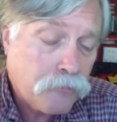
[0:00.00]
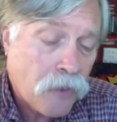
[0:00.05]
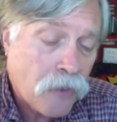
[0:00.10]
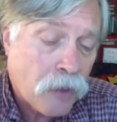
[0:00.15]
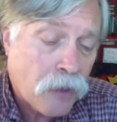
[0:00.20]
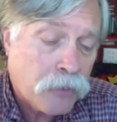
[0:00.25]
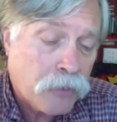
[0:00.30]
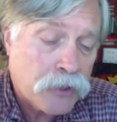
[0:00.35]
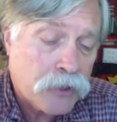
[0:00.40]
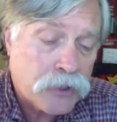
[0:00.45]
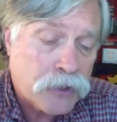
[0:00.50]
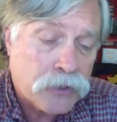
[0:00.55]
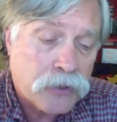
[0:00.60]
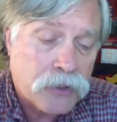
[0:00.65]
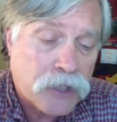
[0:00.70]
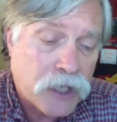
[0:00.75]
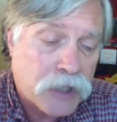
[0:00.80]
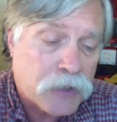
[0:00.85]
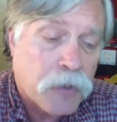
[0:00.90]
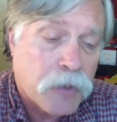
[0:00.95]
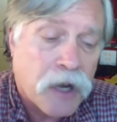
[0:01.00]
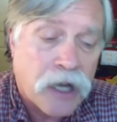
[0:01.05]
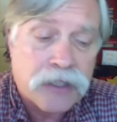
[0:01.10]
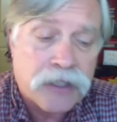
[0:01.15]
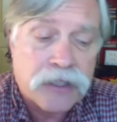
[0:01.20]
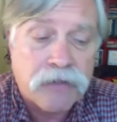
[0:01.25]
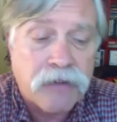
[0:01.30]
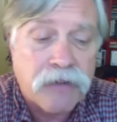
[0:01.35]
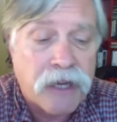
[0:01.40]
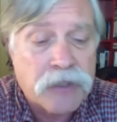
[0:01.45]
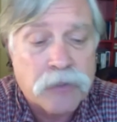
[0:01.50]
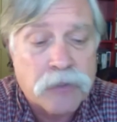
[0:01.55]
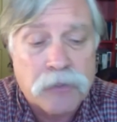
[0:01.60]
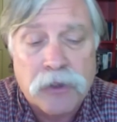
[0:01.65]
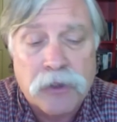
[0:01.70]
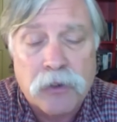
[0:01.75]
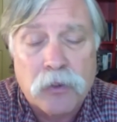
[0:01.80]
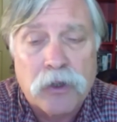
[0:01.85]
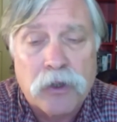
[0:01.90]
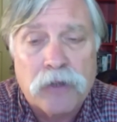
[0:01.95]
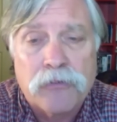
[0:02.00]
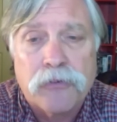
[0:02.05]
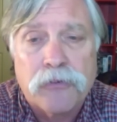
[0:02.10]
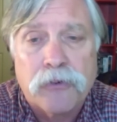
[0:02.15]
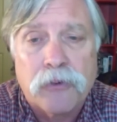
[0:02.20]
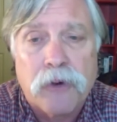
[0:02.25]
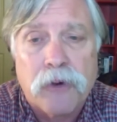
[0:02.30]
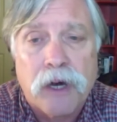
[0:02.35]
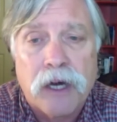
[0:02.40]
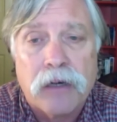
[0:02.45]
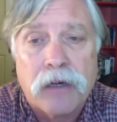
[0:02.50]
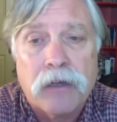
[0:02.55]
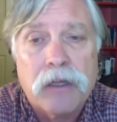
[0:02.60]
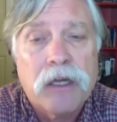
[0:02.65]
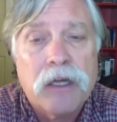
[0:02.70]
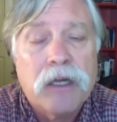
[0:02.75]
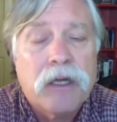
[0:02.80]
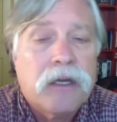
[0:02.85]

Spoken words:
person who tests positive hasn't been to work for a while,